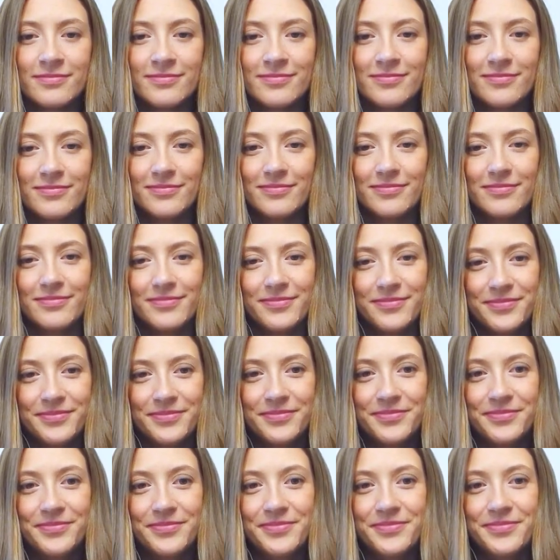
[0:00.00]

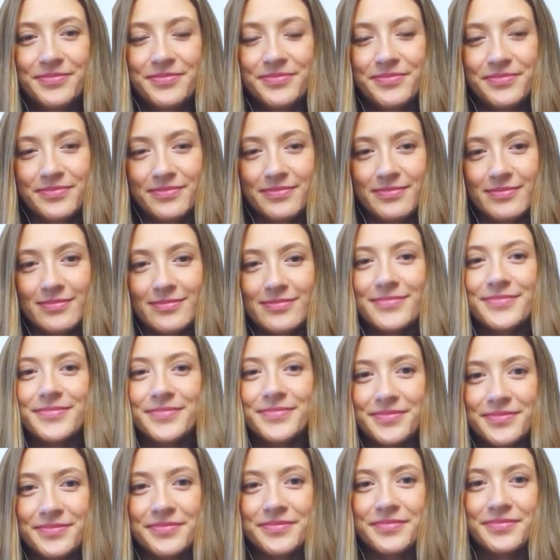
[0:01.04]

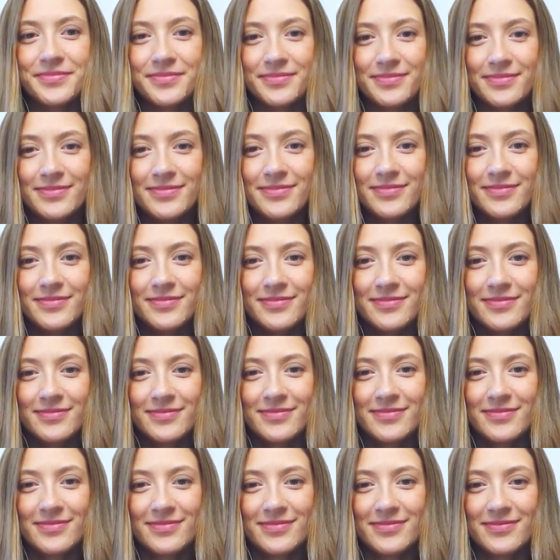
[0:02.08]

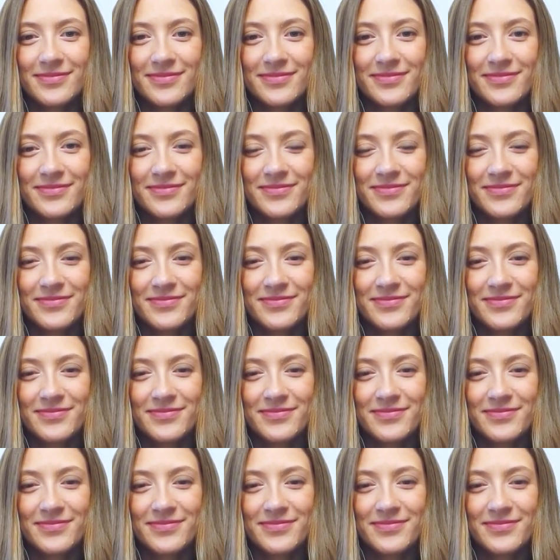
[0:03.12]
This person isn't speaking.